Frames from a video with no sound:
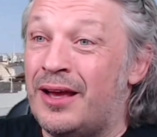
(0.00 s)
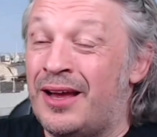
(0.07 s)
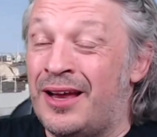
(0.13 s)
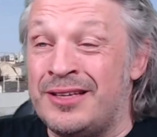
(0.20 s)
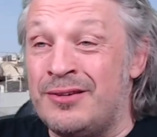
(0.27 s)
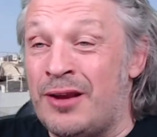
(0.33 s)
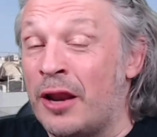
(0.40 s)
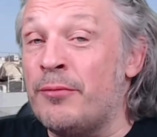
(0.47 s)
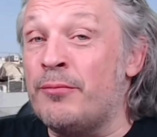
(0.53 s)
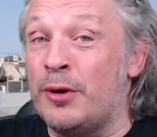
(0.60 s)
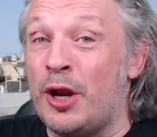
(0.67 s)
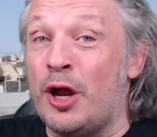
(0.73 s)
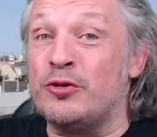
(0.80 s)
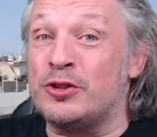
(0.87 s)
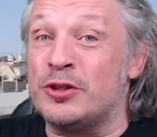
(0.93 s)

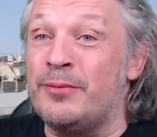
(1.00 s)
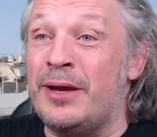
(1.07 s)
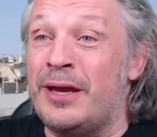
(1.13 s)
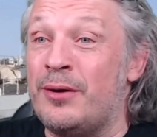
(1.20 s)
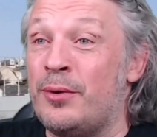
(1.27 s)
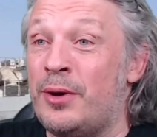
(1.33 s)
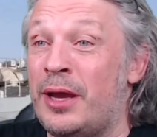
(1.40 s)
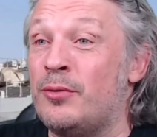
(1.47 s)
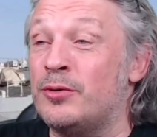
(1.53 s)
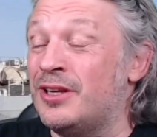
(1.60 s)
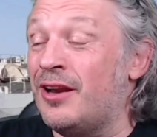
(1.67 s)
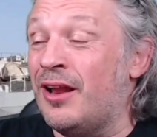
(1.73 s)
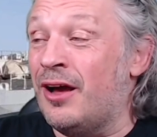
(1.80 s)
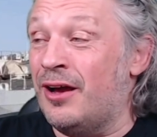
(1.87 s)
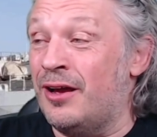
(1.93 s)
unbeknownst to me, he was
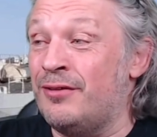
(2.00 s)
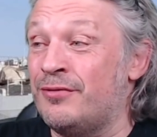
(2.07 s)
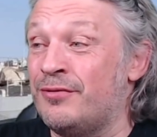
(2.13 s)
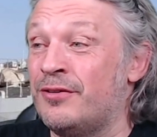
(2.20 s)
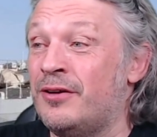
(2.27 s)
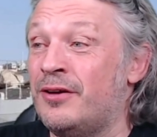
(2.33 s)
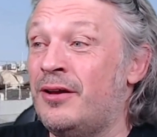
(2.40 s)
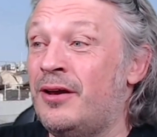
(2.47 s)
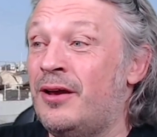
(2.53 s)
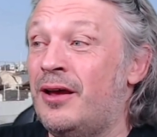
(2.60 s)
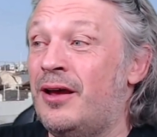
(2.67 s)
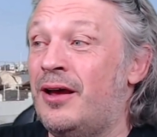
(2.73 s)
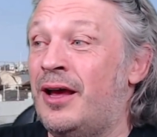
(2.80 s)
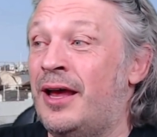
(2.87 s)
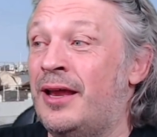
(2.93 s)
alive
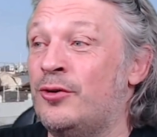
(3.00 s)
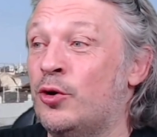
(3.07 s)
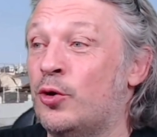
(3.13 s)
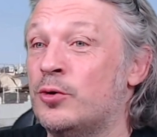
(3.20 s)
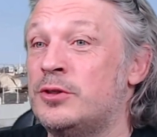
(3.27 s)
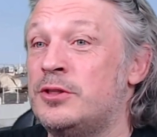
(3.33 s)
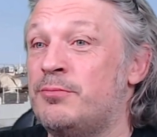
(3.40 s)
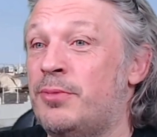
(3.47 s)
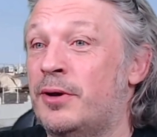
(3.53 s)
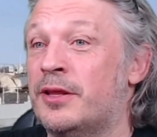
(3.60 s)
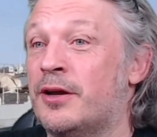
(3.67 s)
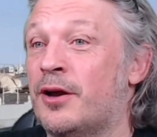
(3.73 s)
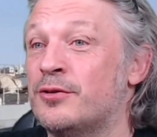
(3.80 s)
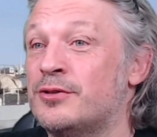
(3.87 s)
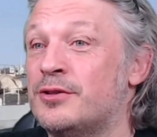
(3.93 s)
and haunted by
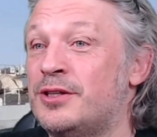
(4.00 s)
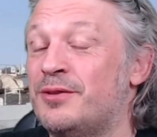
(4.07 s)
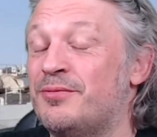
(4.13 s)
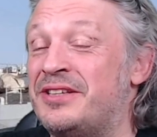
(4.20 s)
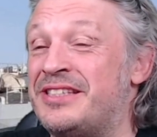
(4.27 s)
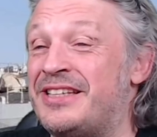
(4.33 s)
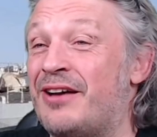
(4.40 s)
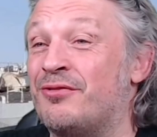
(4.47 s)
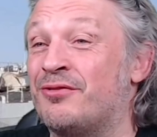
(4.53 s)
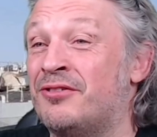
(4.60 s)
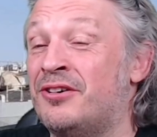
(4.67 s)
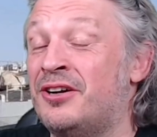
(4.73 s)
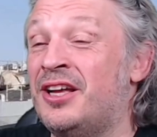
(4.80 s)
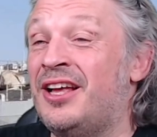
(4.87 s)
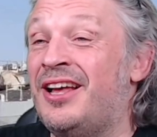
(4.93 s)
the ghost of Jimmy
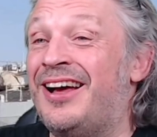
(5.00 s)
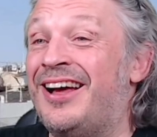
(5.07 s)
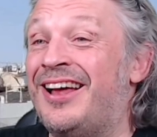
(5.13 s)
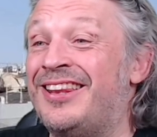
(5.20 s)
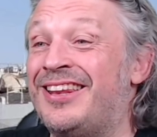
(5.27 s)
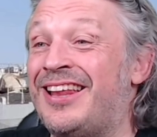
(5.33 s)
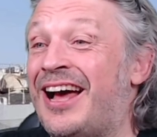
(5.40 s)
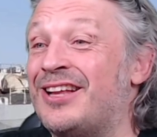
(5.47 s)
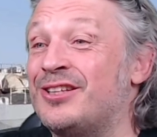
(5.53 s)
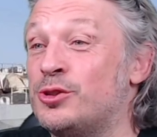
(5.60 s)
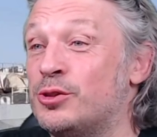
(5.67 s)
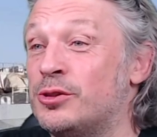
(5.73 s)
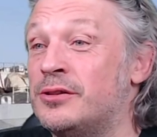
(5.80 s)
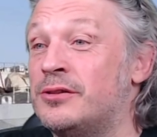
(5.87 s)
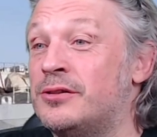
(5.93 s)
Savile, and that
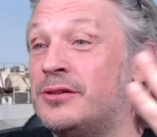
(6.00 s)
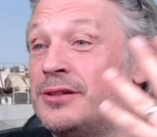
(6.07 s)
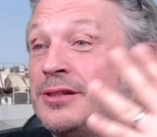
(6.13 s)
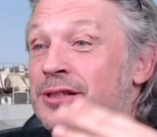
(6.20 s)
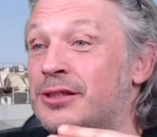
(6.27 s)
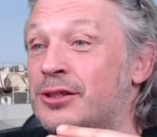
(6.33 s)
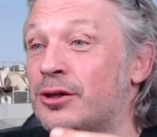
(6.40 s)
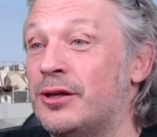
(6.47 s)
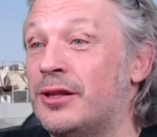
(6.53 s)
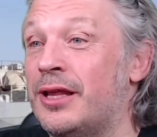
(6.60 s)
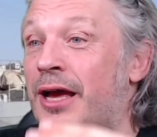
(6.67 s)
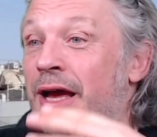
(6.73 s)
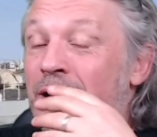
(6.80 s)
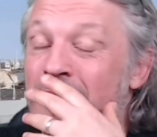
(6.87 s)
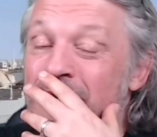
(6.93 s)
sort of
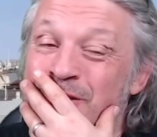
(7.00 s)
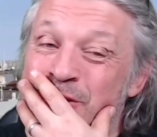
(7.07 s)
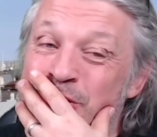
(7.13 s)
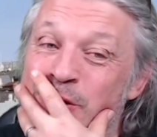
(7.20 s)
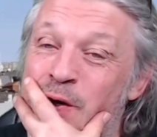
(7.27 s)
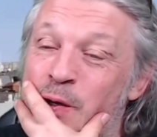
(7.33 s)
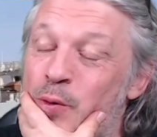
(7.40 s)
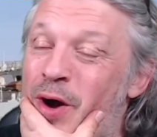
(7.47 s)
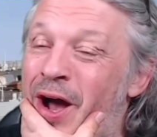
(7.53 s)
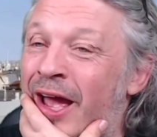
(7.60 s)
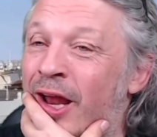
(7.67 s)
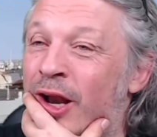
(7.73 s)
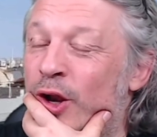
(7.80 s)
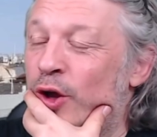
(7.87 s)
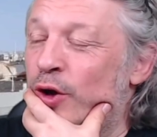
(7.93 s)
took
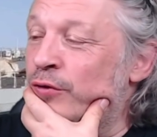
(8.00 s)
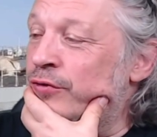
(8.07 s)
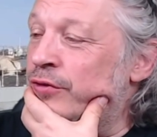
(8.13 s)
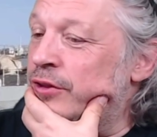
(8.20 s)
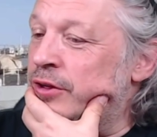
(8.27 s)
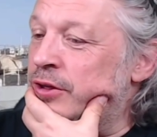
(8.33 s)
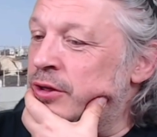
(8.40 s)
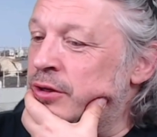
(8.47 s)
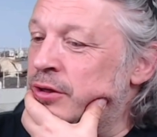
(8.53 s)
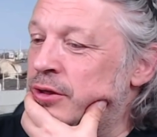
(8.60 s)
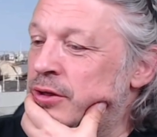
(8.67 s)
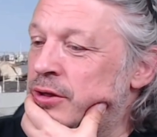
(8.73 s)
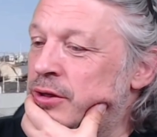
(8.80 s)
away a lot of the